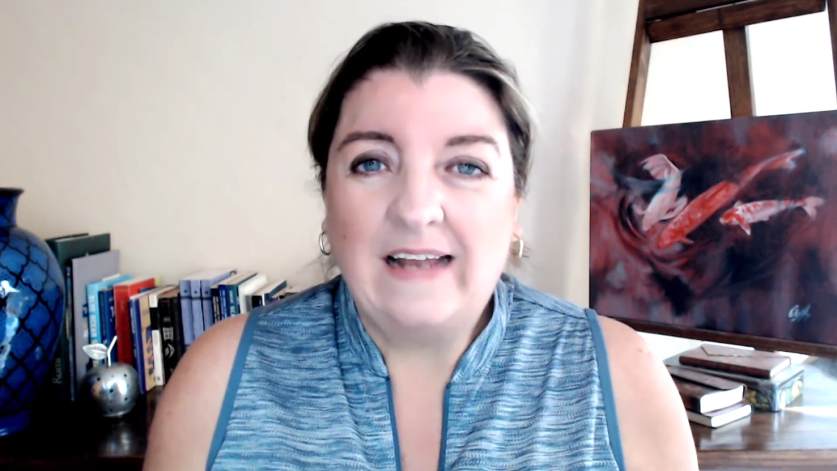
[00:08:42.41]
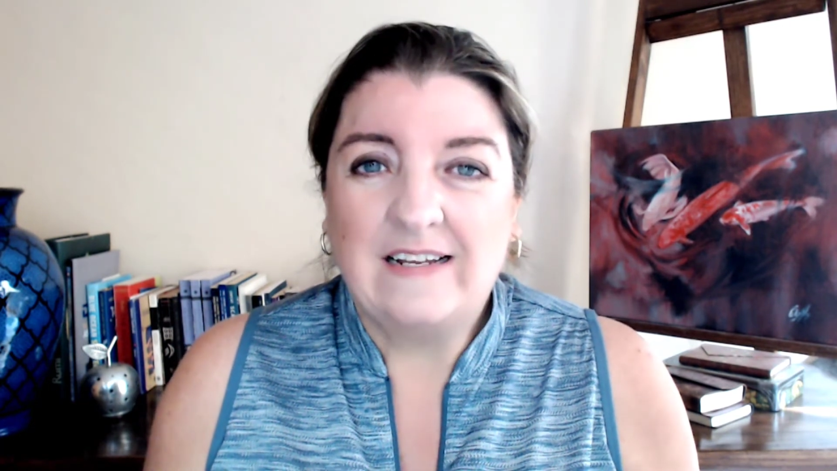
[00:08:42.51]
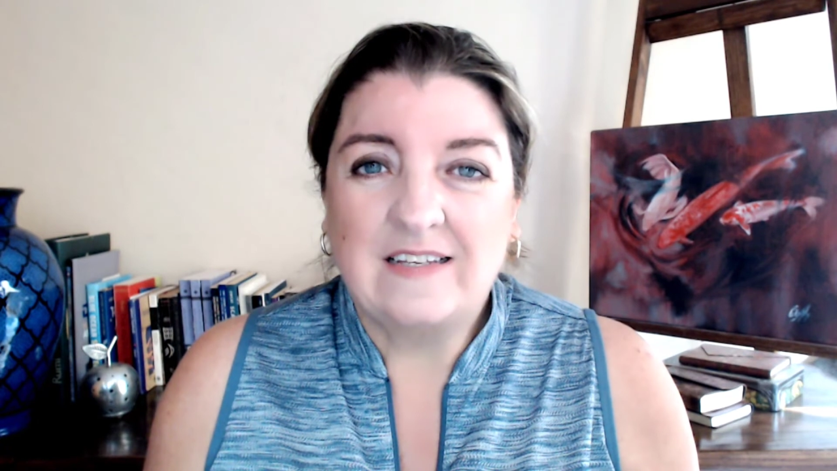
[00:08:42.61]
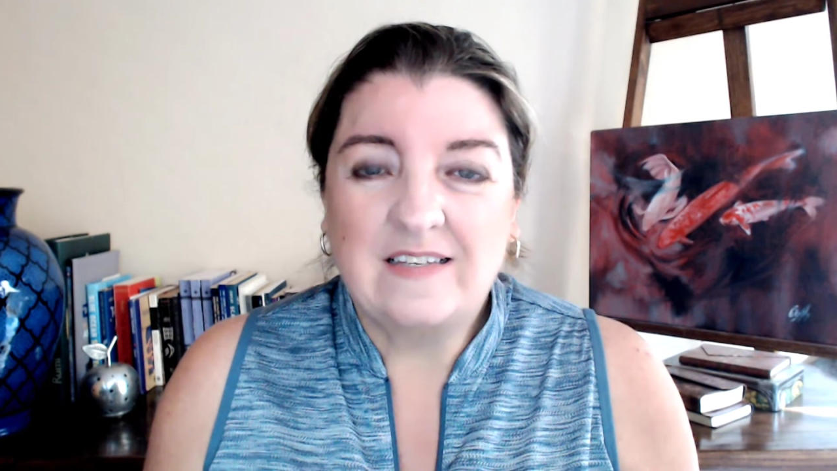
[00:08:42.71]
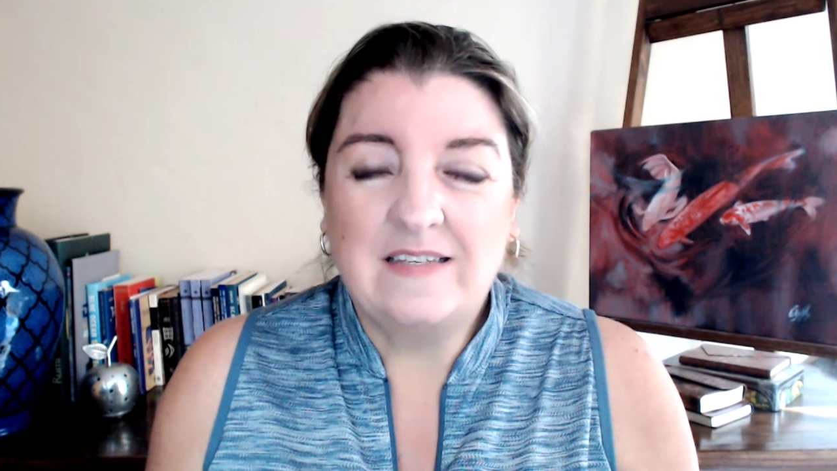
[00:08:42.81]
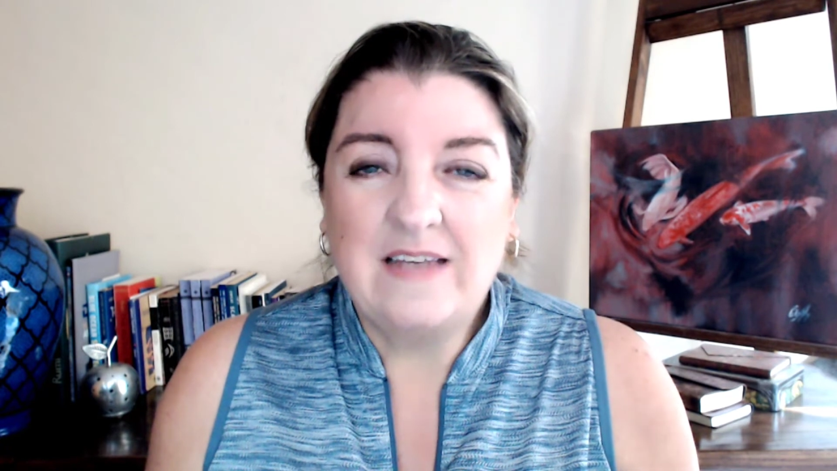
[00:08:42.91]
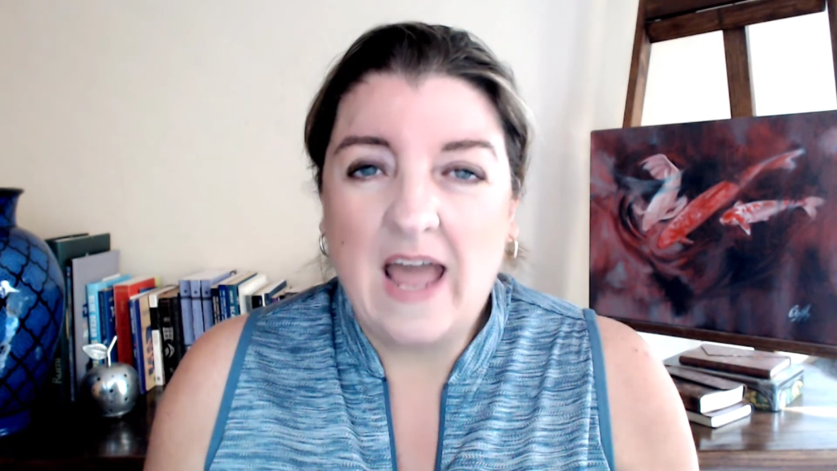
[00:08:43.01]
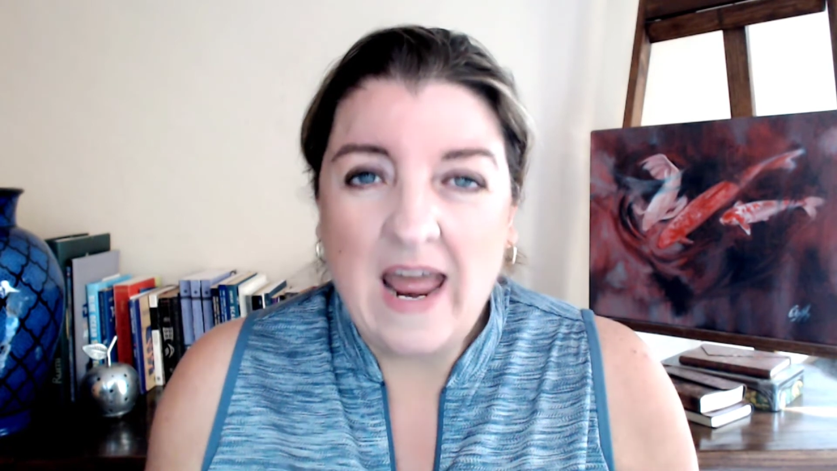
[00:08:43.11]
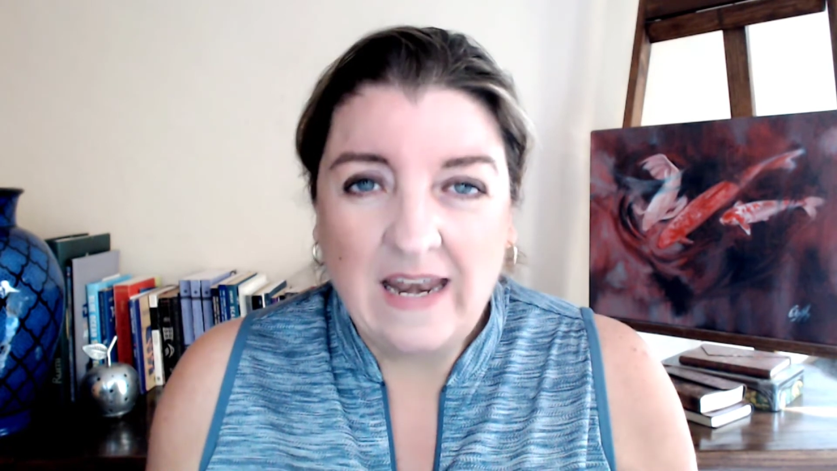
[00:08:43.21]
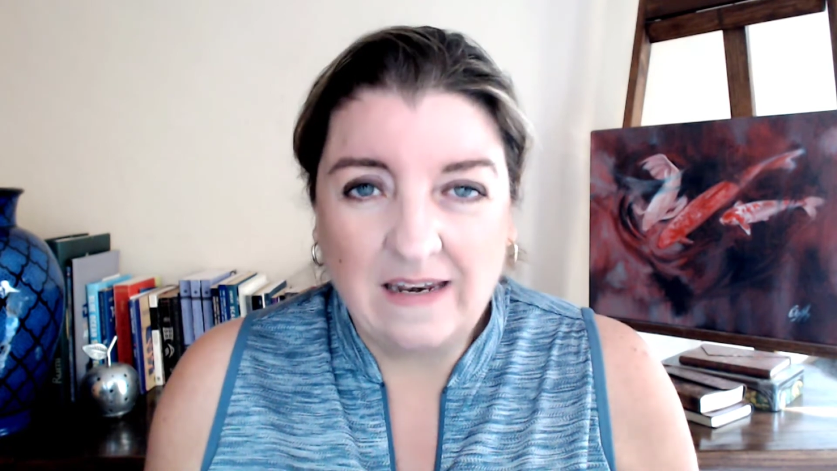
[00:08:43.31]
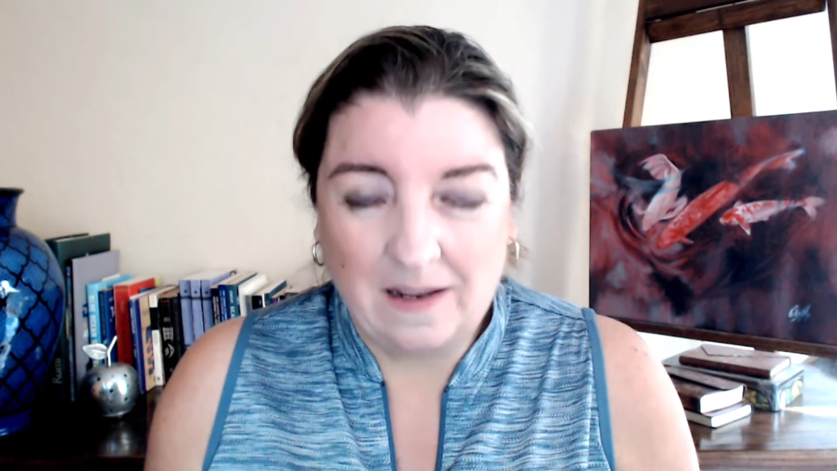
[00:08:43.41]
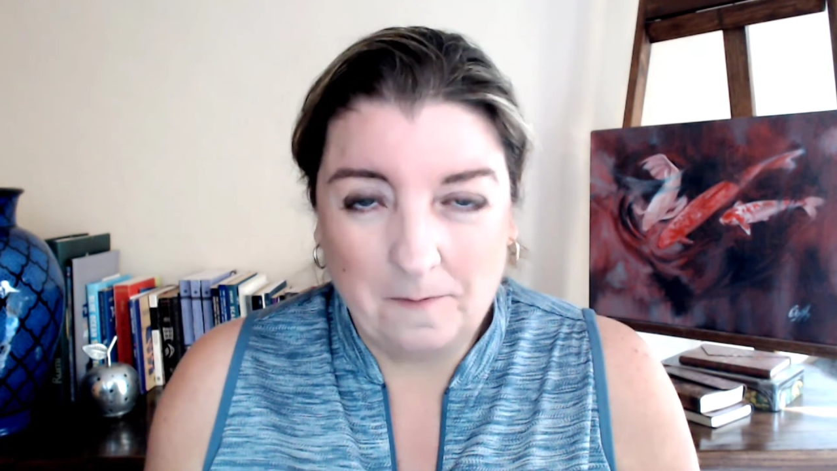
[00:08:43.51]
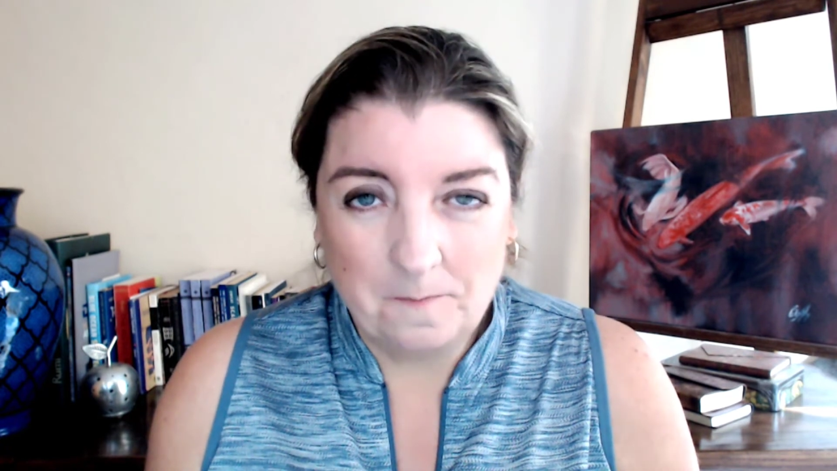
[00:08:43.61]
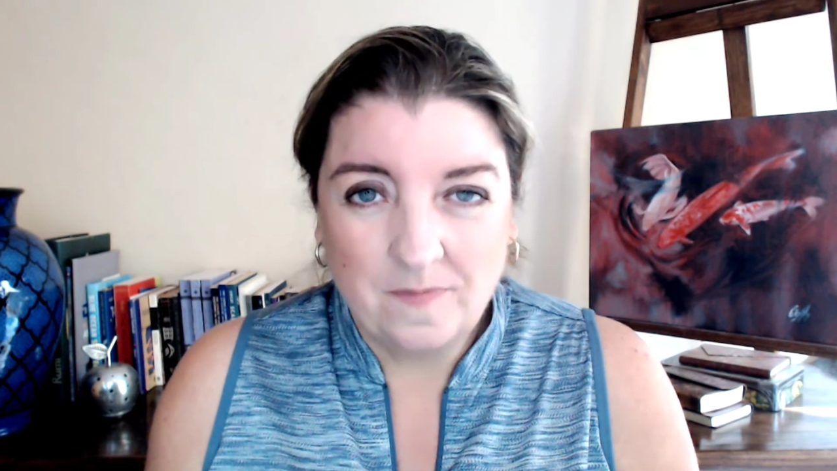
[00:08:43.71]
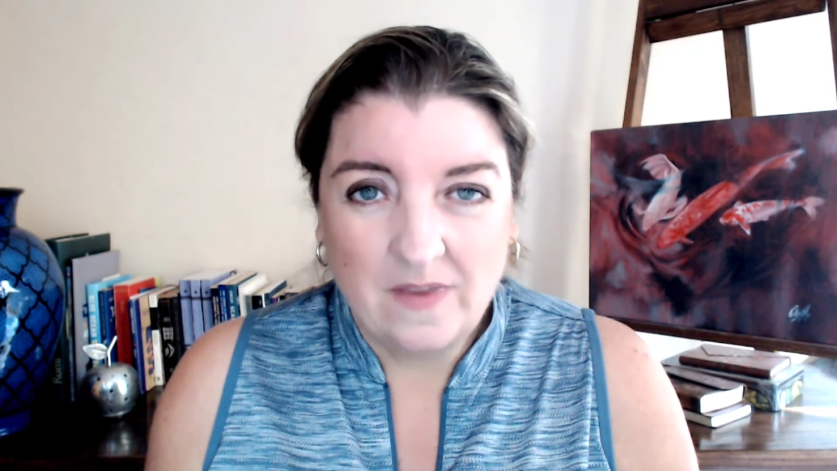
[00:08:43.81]

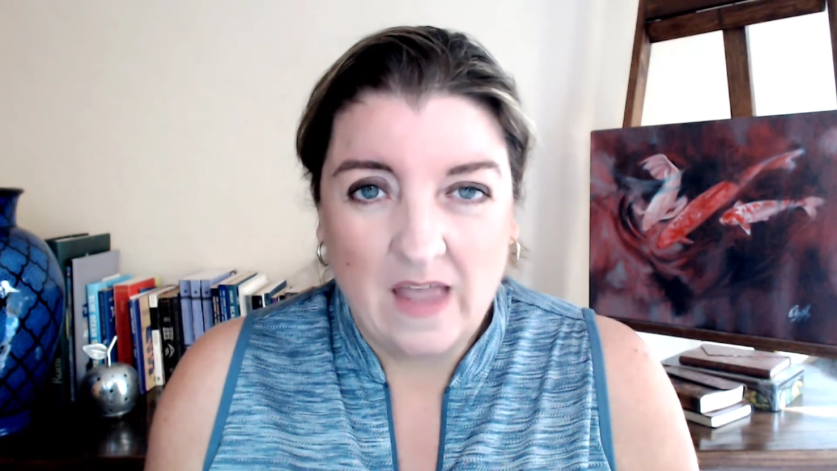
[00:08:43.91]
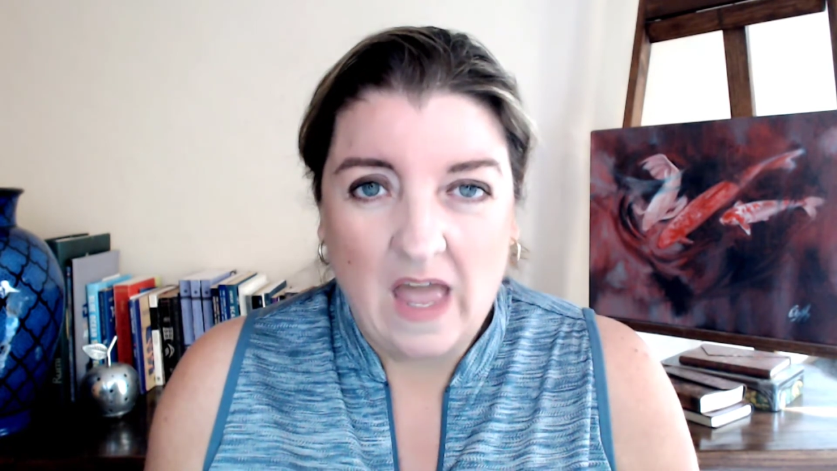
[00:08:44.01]
understanding.